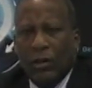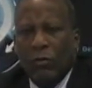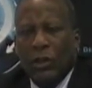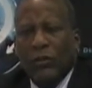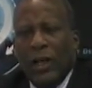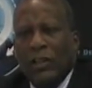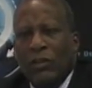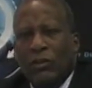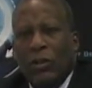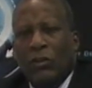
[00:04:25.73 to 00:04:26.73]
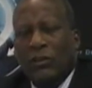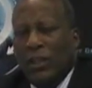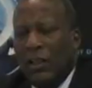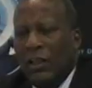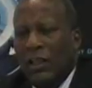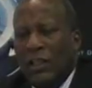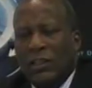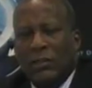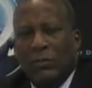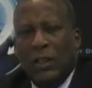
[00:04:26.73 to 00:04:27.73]
we're trying to use those. They're going to need
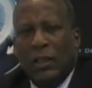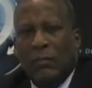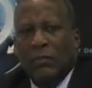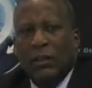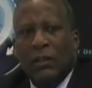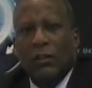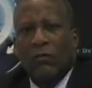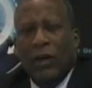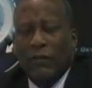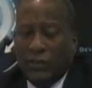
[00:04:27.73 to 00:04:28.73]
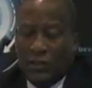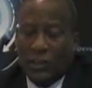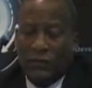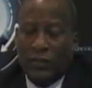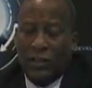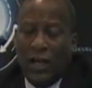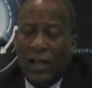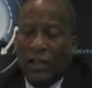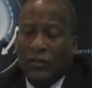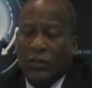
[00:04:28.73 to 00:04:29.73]
some references for
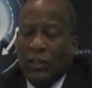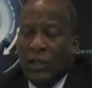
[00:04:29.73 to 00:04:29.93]
college,